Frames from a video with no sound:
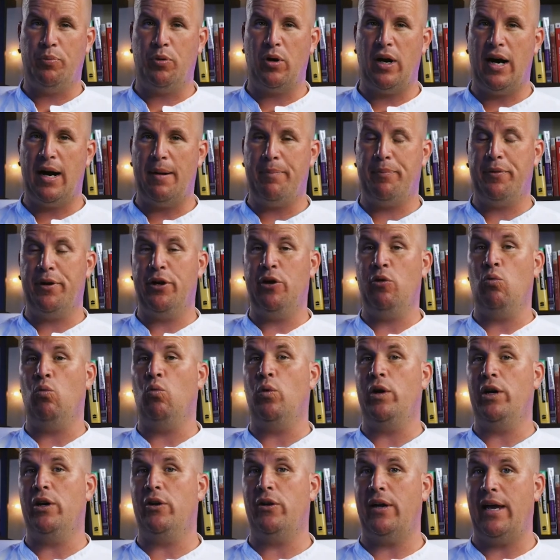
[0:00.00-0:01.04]
property,
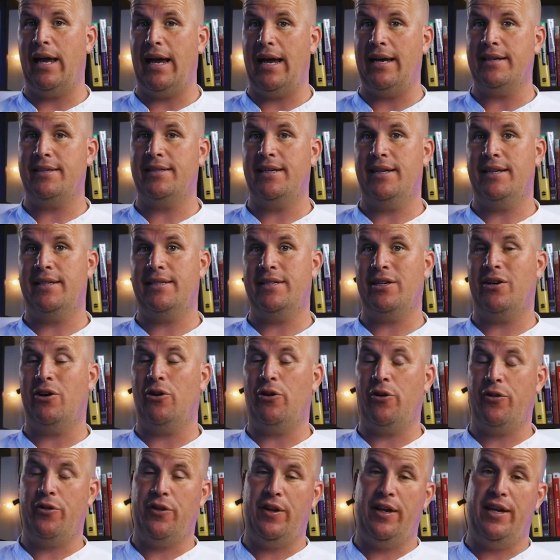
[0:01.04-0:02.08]
real assets
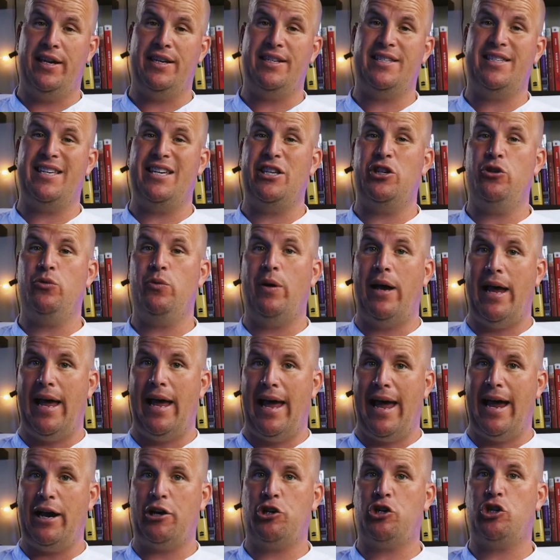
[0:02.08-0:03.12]
are things that you
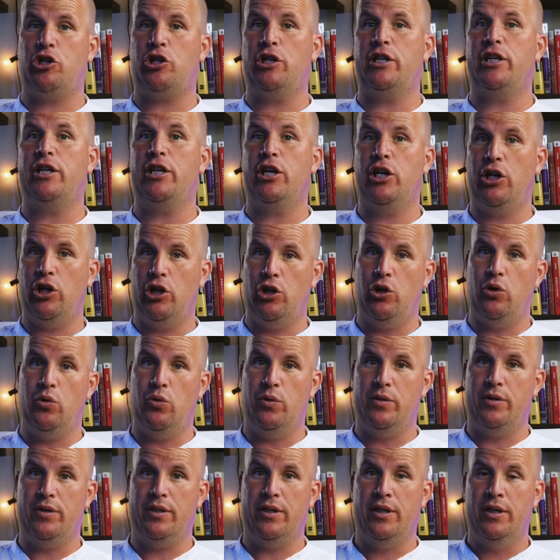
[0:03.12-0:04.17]
actually
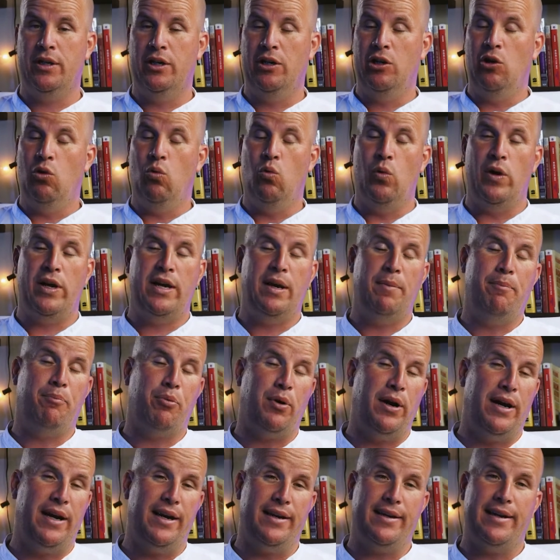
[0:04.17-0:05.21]
owned. We could
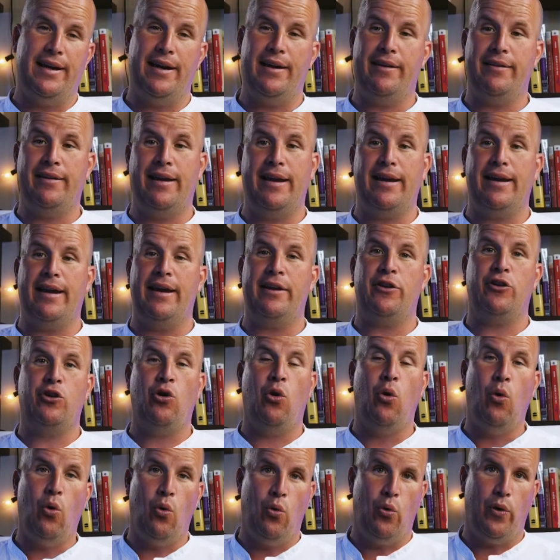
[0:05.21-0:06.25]
break it down like a
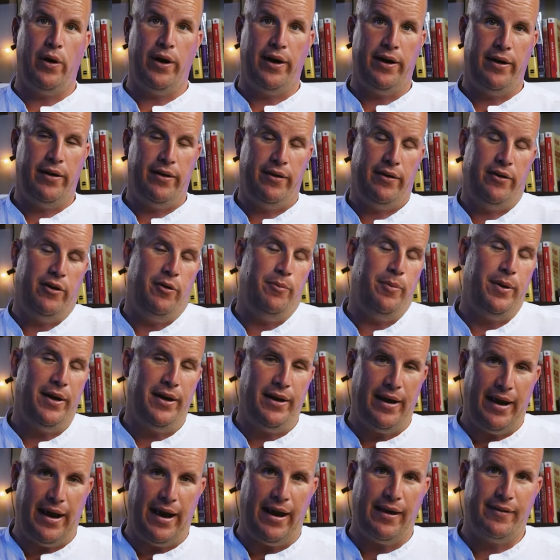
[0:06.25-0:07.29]
toy could be
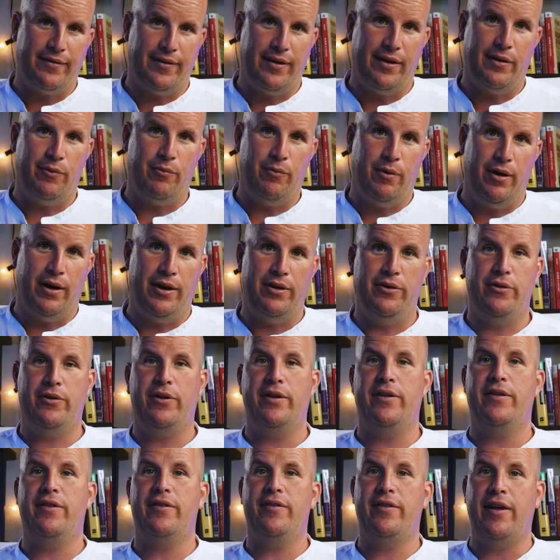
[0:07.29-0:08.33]
an asset, right? You
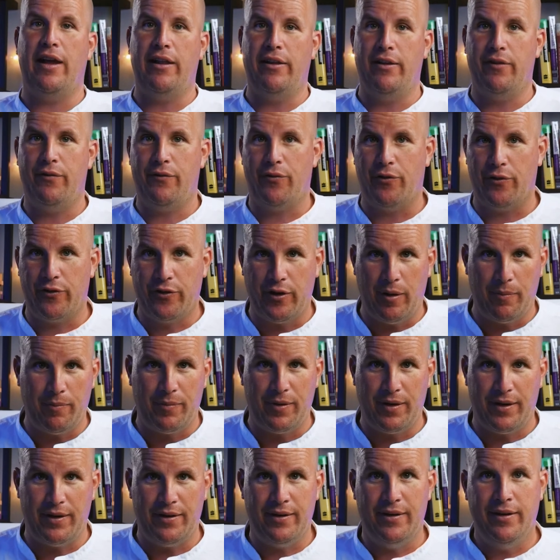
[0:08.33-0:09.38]
could sell it for
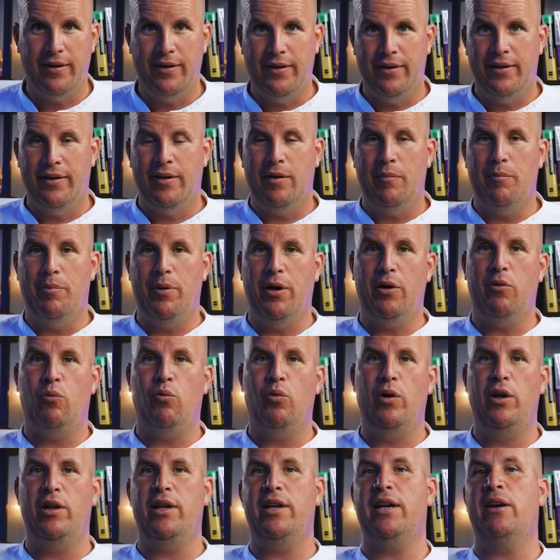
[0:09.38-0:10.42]
something, but
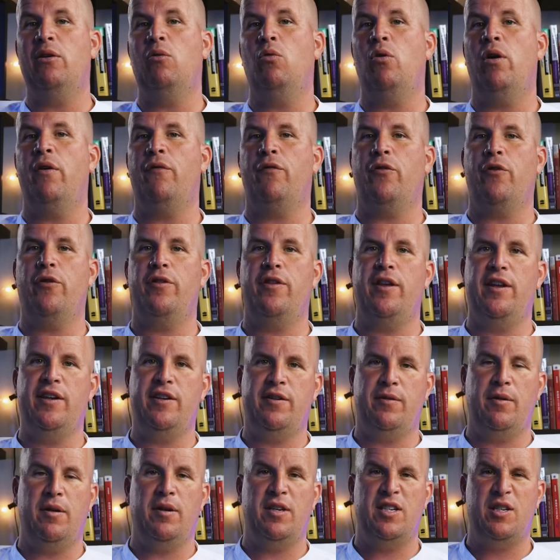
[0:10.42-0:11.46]
really for
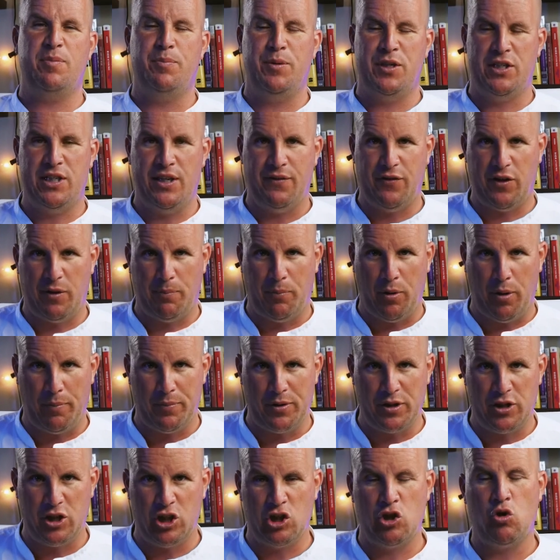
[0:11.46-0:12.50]
these specific
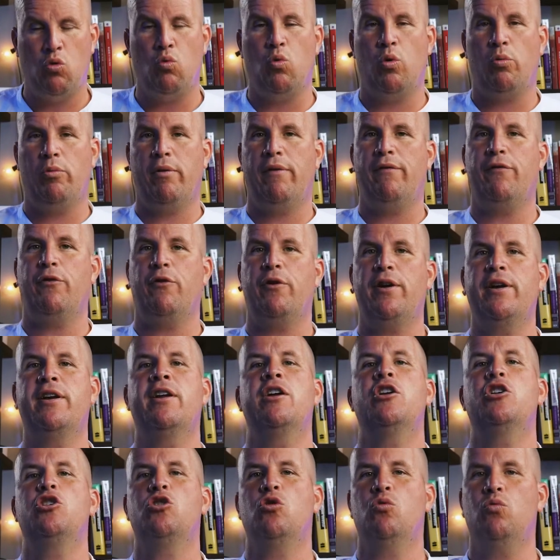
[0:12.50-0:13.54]
purposes, we're
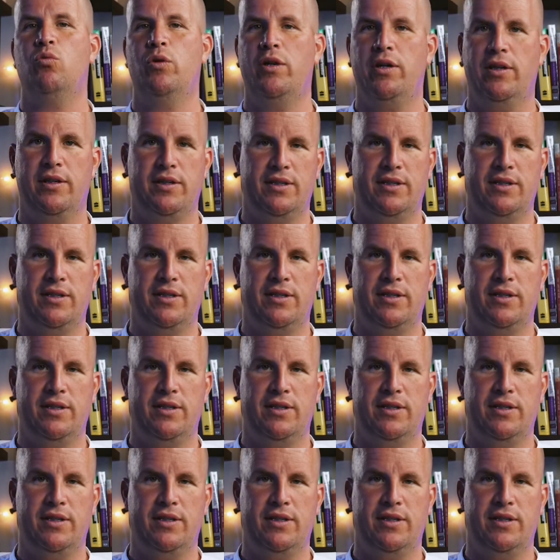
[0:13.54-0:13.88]
referring to real